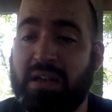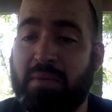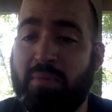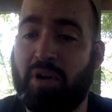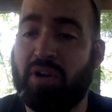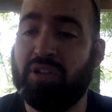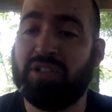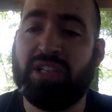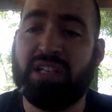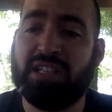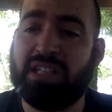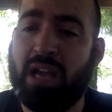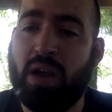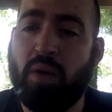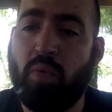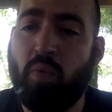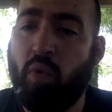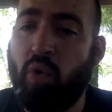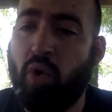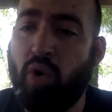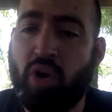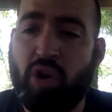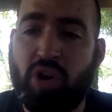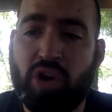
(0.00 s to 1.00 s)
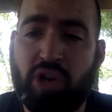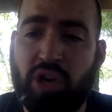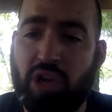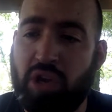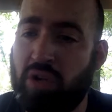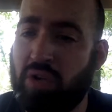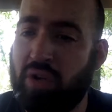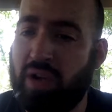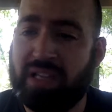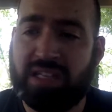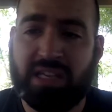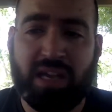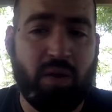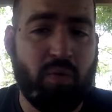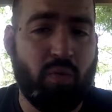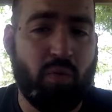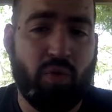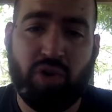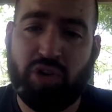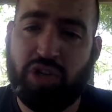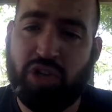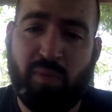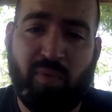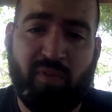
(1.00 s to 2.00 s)
Paul says, I warn you, as I
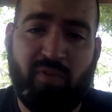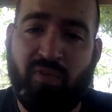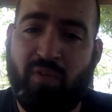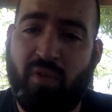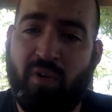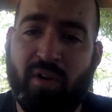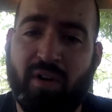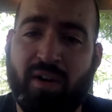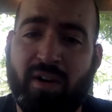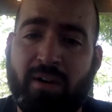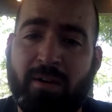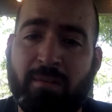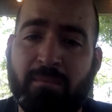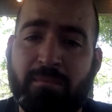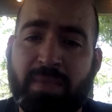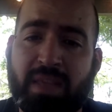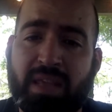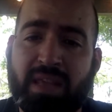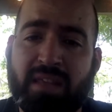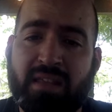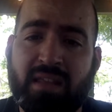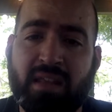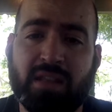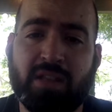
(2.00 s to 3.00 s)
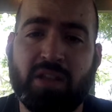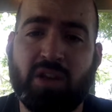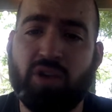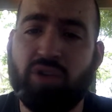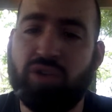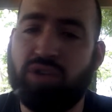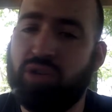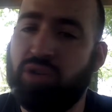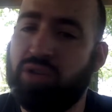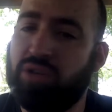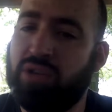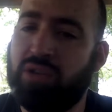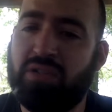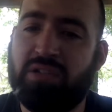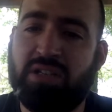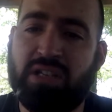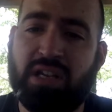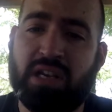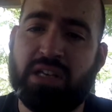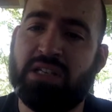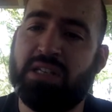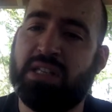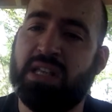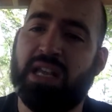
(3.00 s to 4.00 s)
warned you before, that those who do
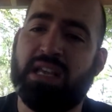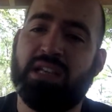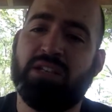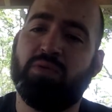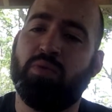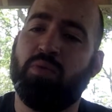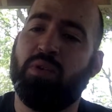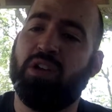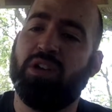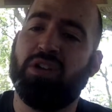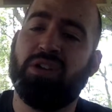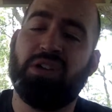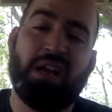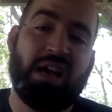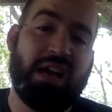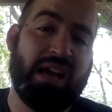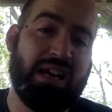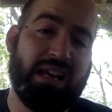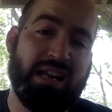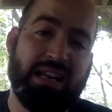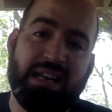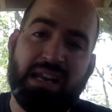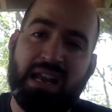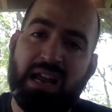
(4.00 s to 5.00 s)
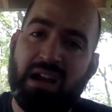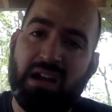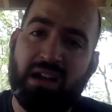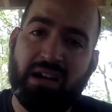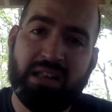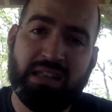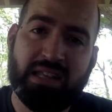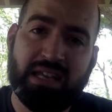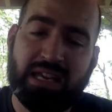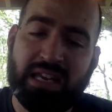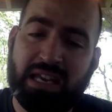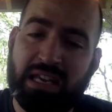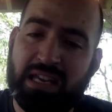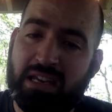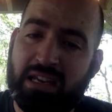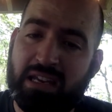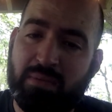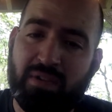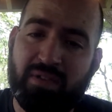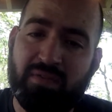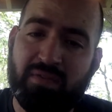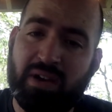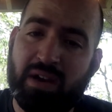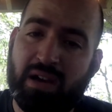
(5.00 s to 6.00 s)
such things will not inherit the kingdom
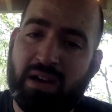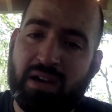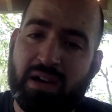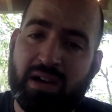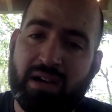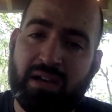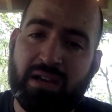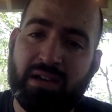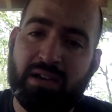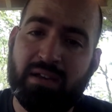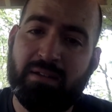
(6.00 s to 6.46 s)
of God.